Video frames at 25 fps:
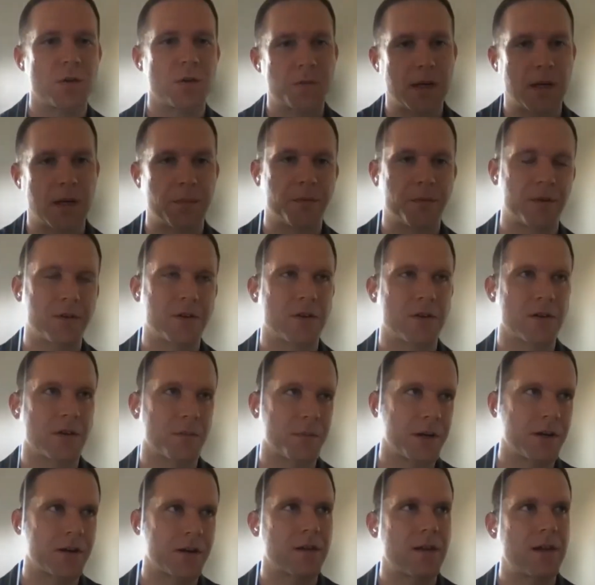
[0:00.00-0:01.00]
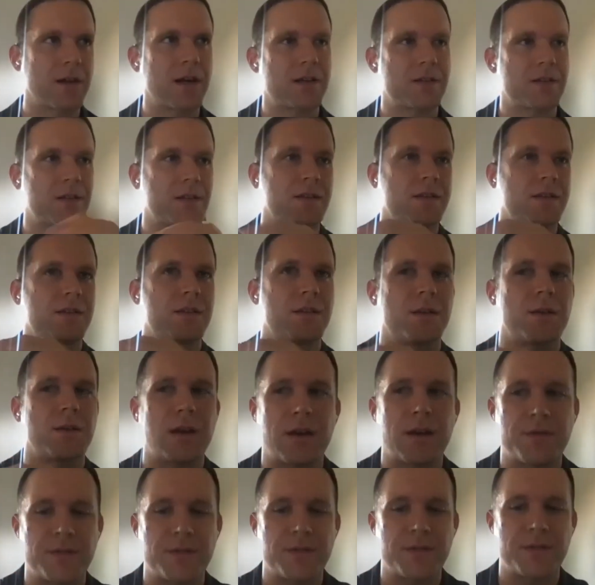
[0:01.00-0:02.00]
newspaper or a pair of glasses, and you
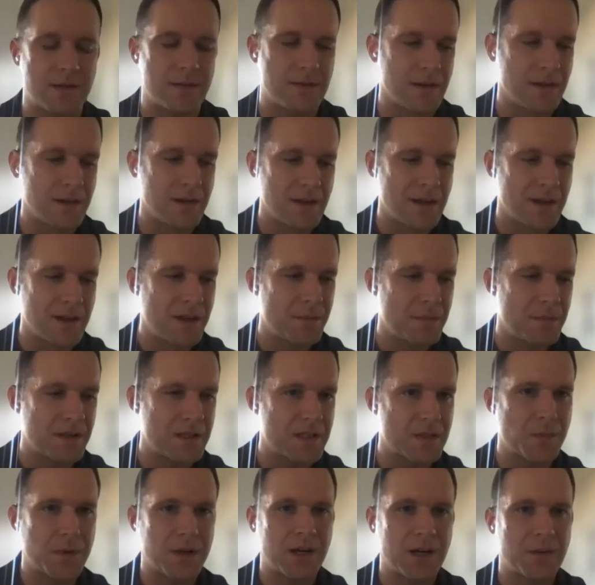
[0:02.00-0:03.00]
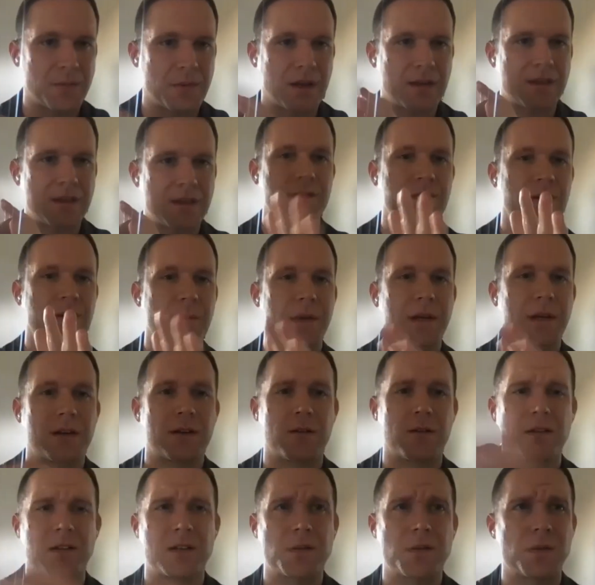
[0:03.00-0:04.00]
have to be inspired by this
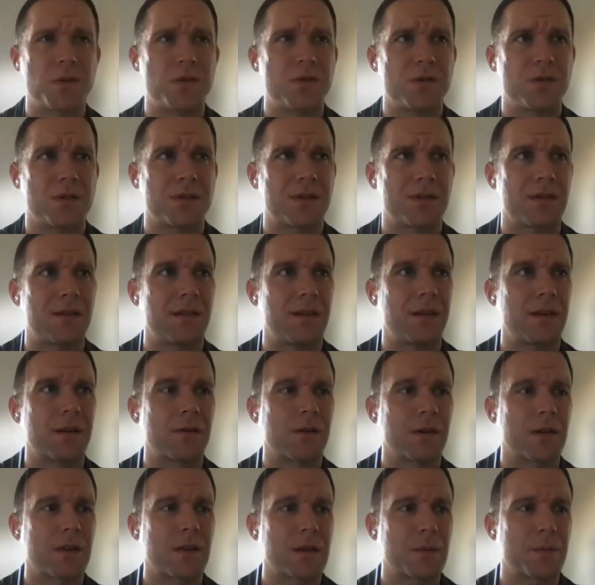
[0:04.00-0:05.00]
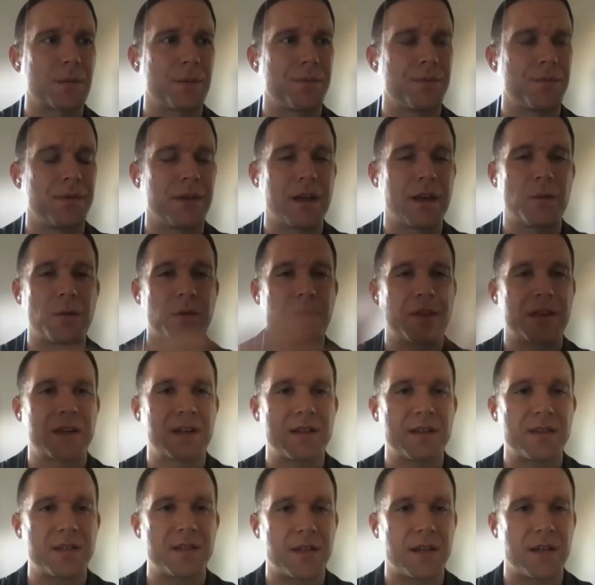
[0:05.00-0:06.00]
filmmaker. This was just literally like play with the
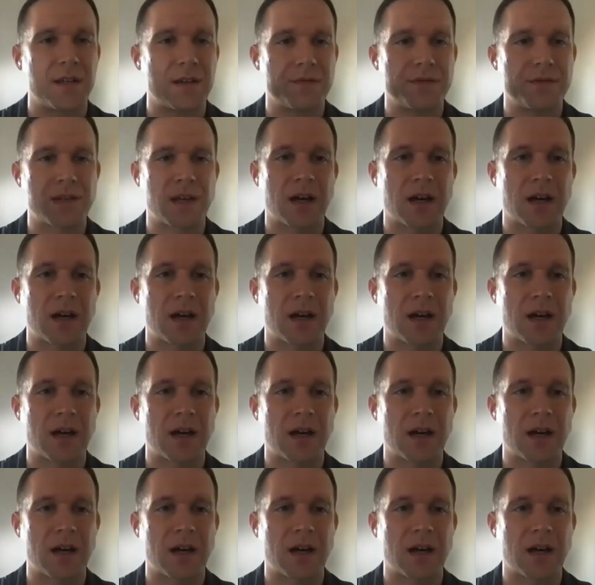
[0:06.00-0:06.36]
conceit of